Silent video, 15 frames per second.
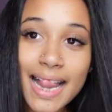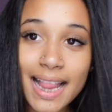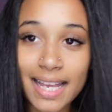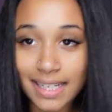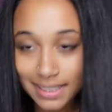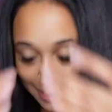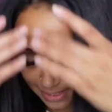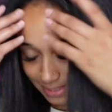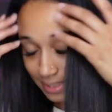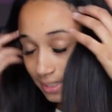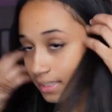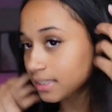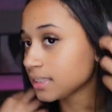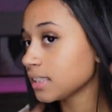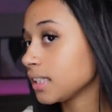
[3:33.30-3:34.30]
And
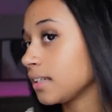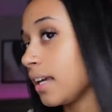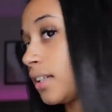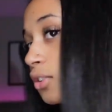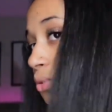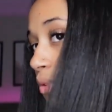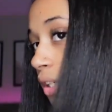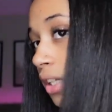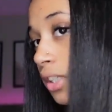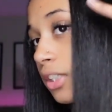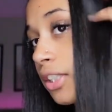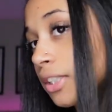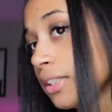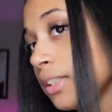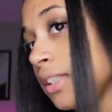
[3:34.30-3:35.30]
it's the natural
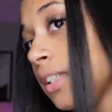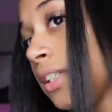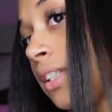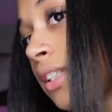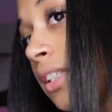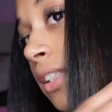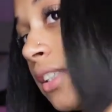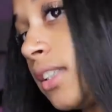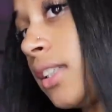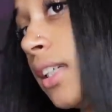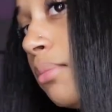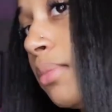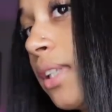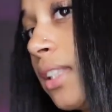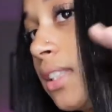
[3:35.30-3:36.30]
color.
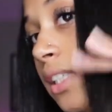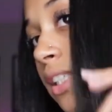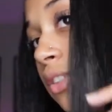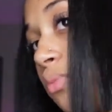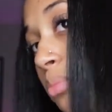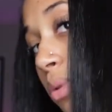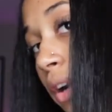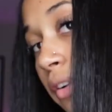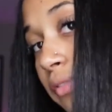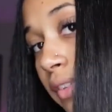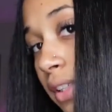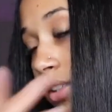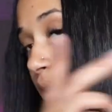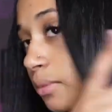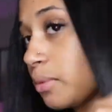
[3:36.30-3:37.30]
It blends in
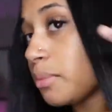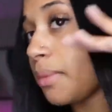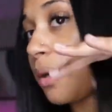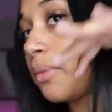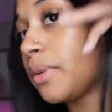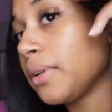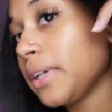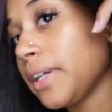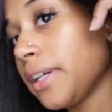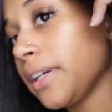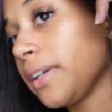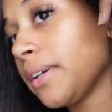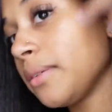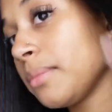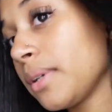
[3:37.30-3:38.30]
perfectly with my real
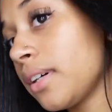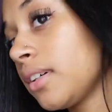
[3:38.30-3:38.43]
hair. Oh my